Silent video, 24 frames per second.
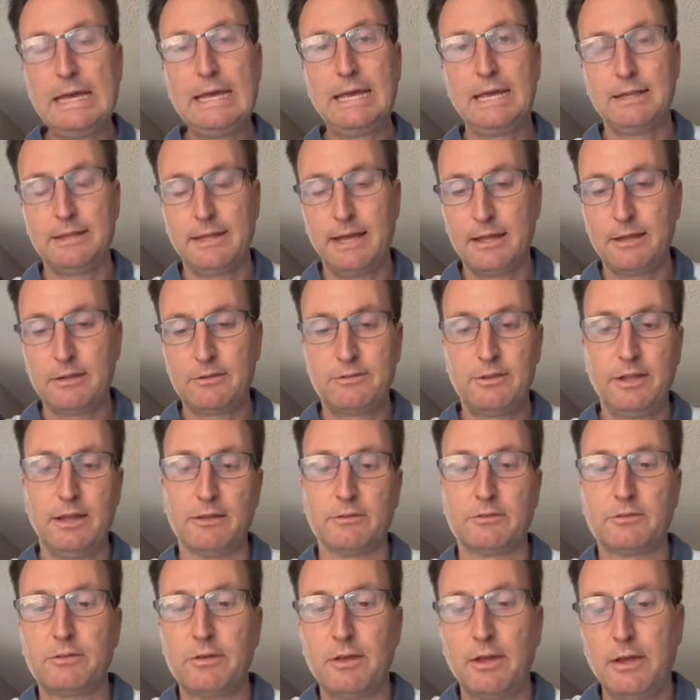And that is
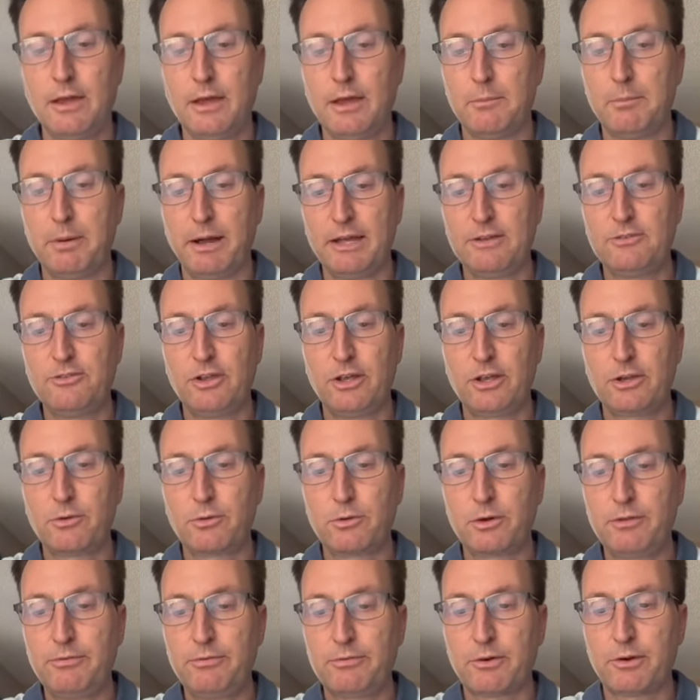this by
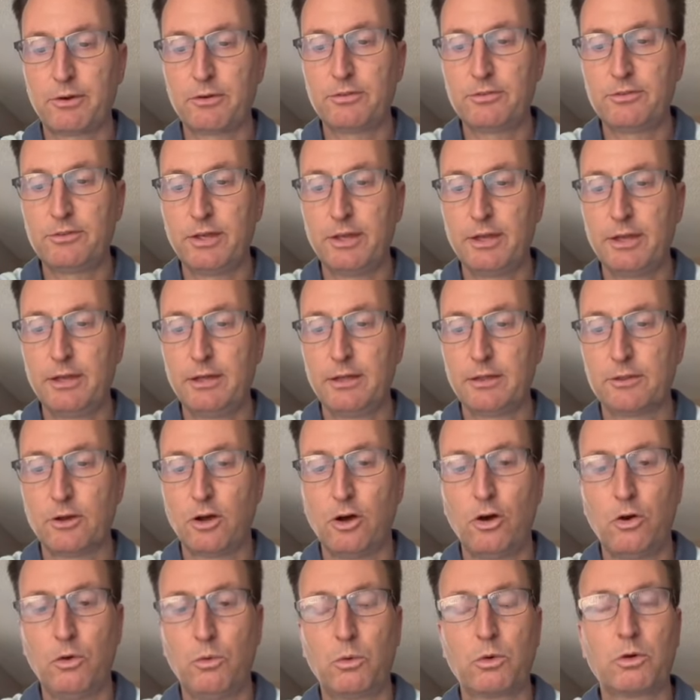January 1st, the
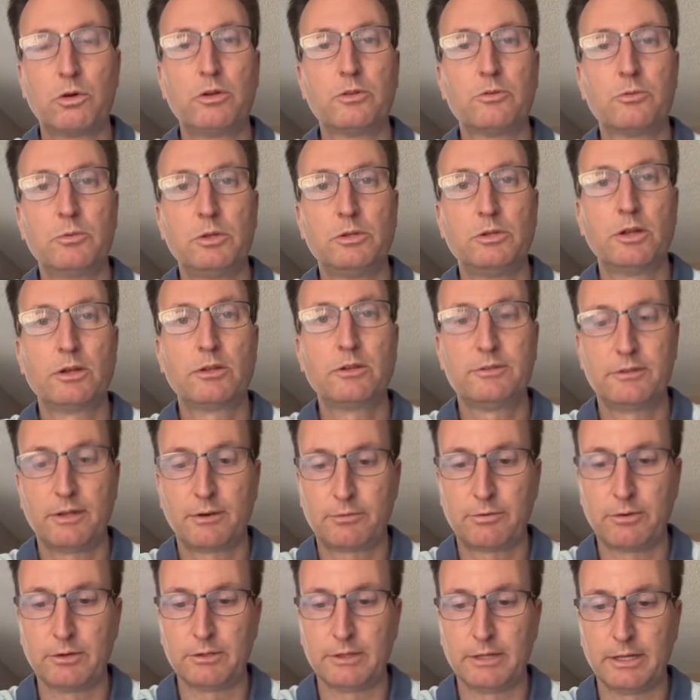whole world will look
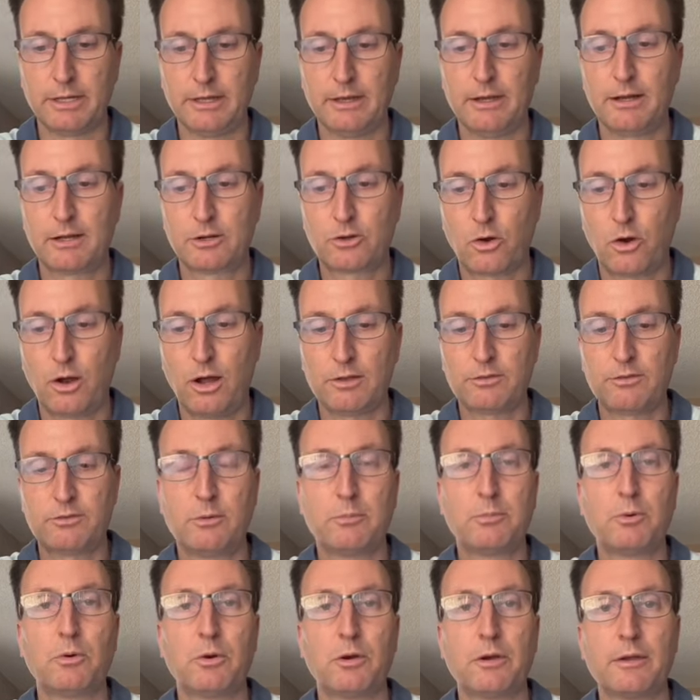differently across
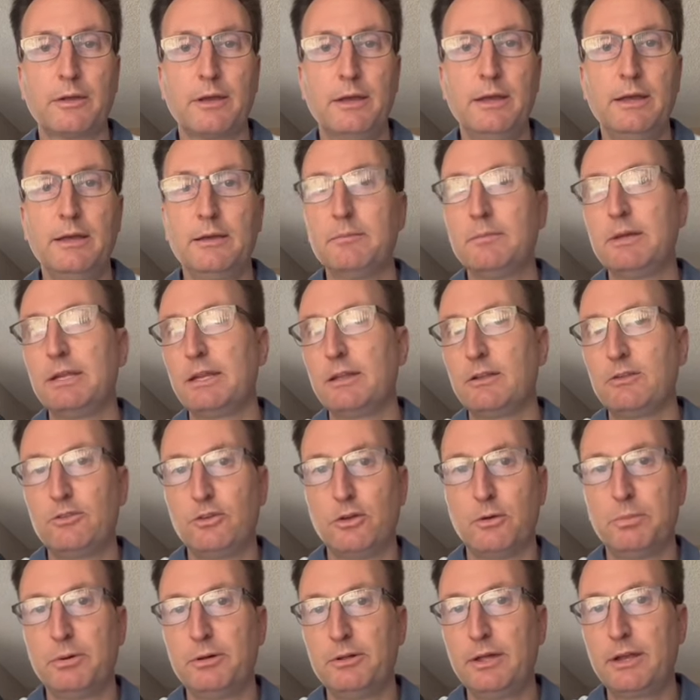the board, meaning
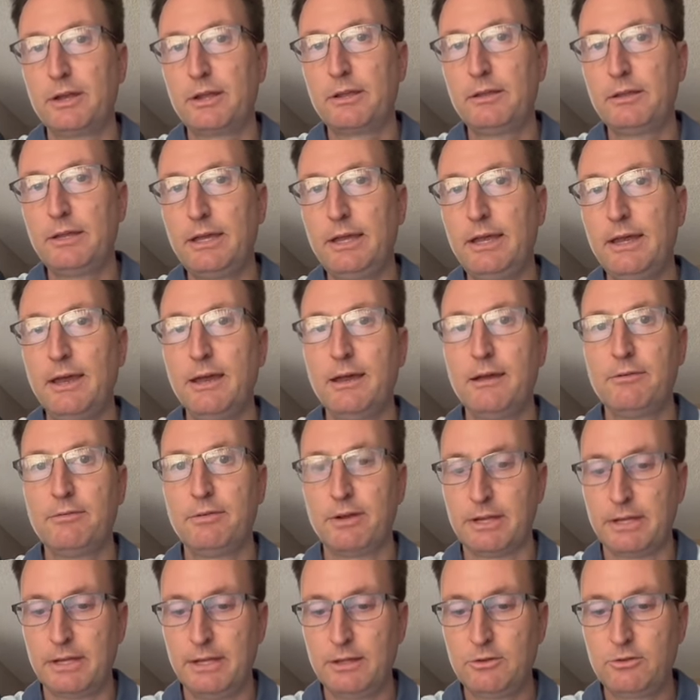geopolitically,
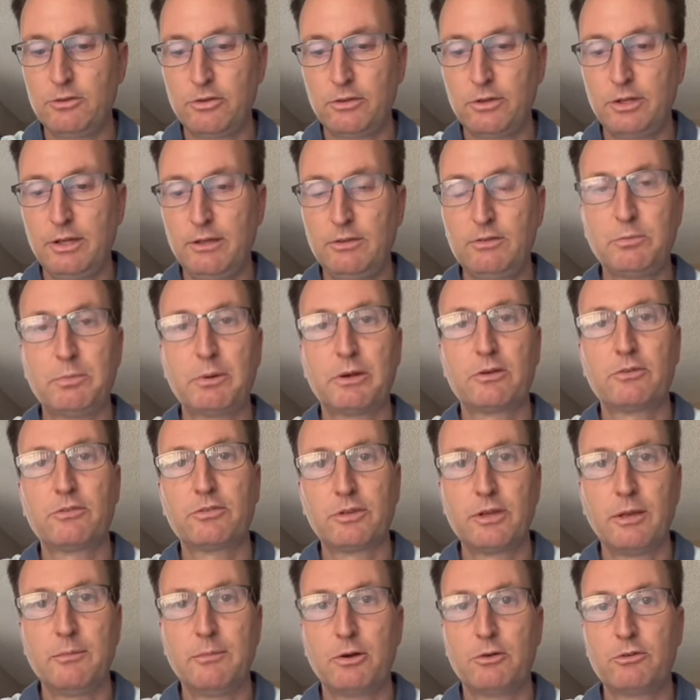financially,
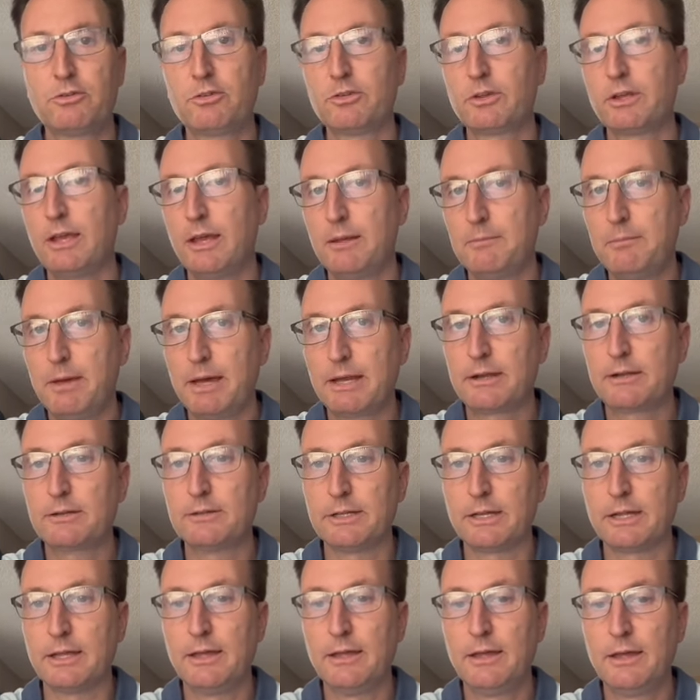spiritually, emotionally, and
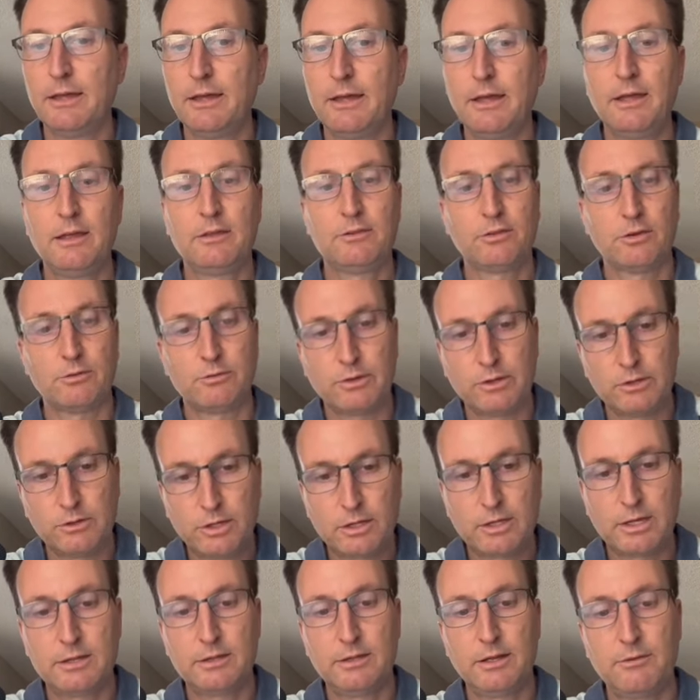medically. So if you
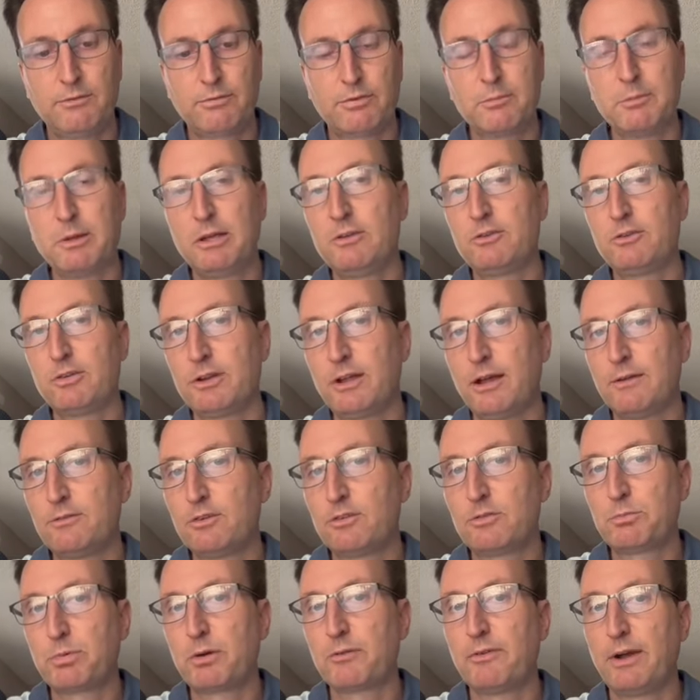look at the information I've
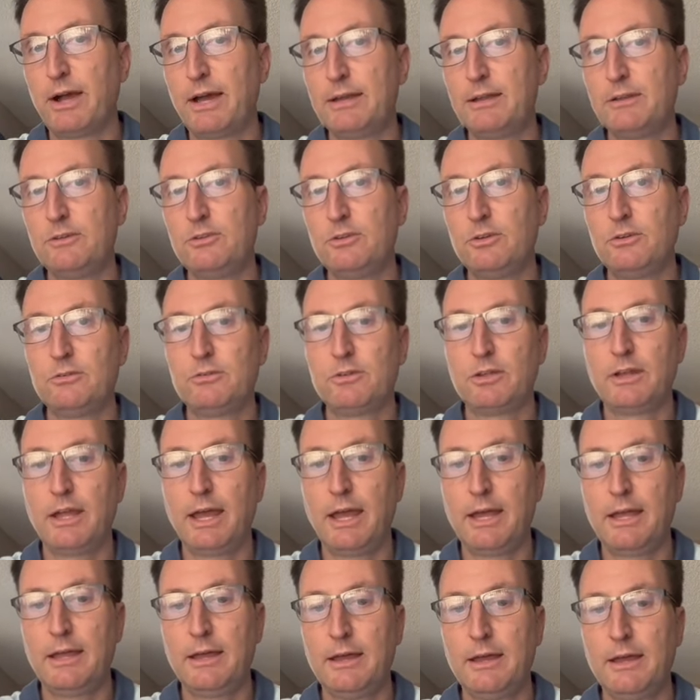just provided to you
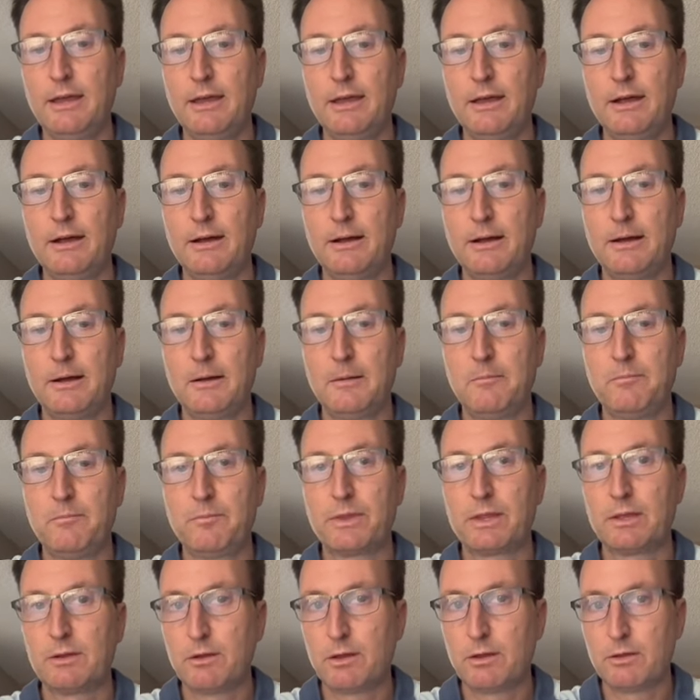today,
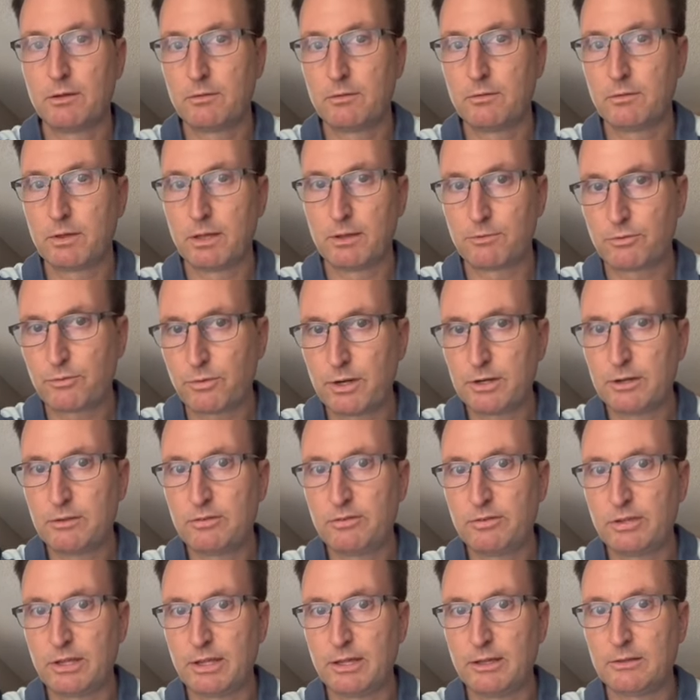um, in front of
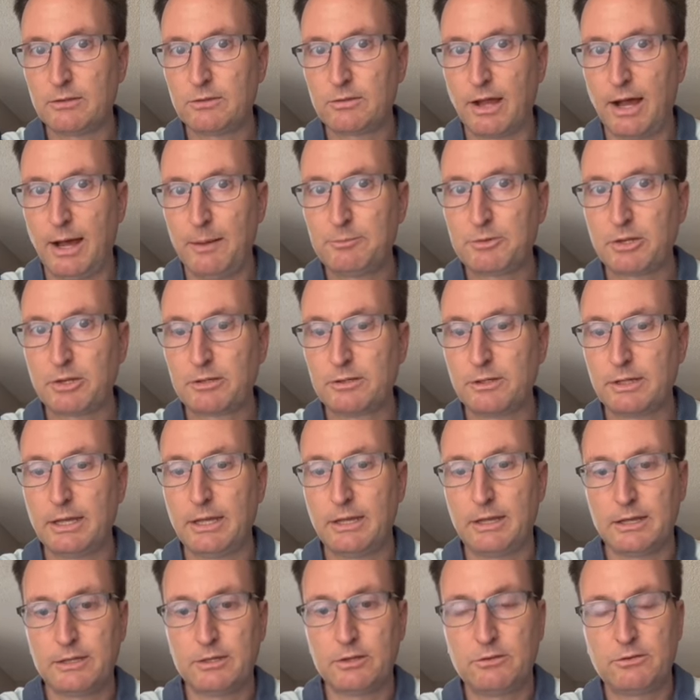scenes
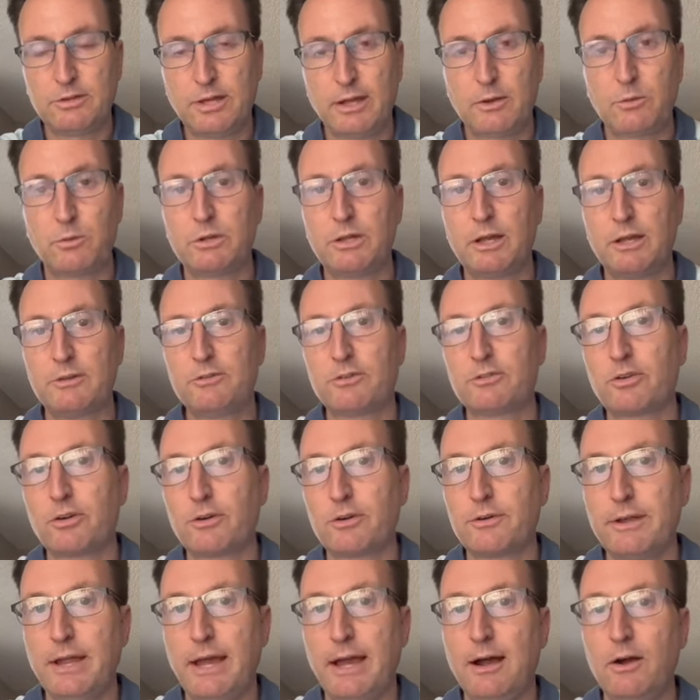optically, and you take what I just
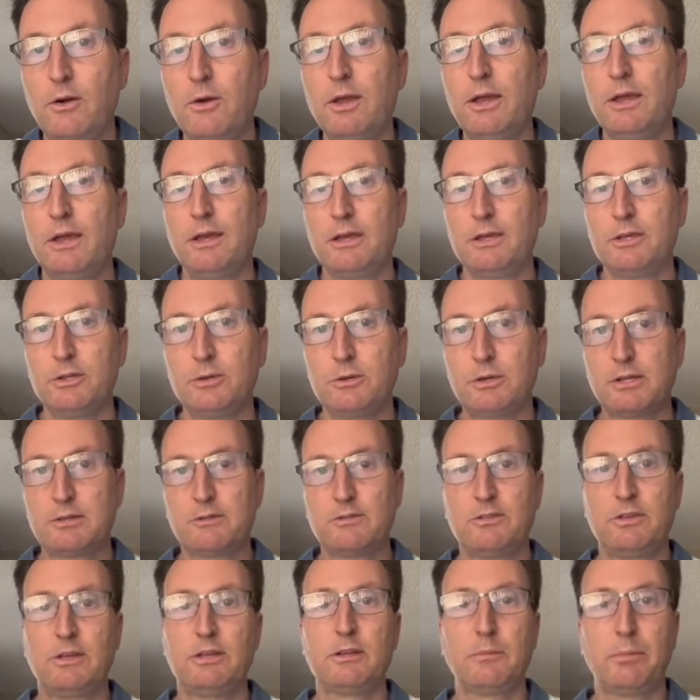heard now, you can
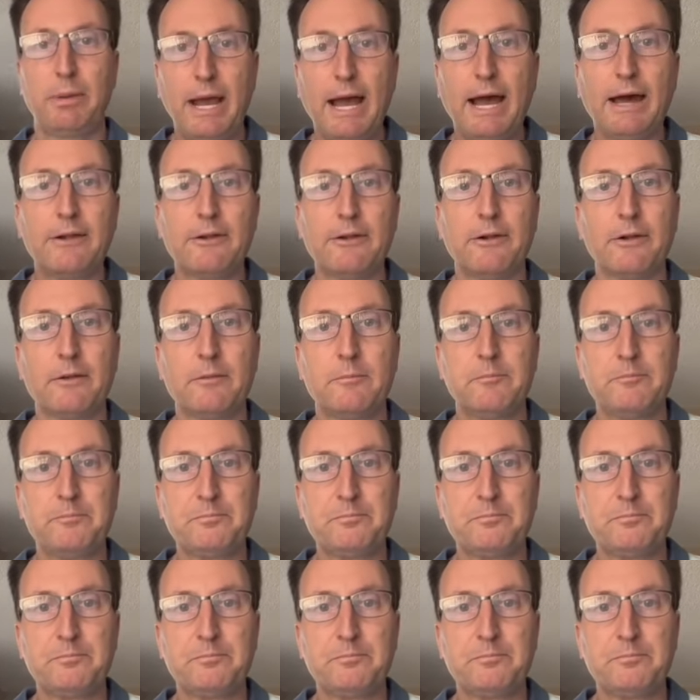see the pattern.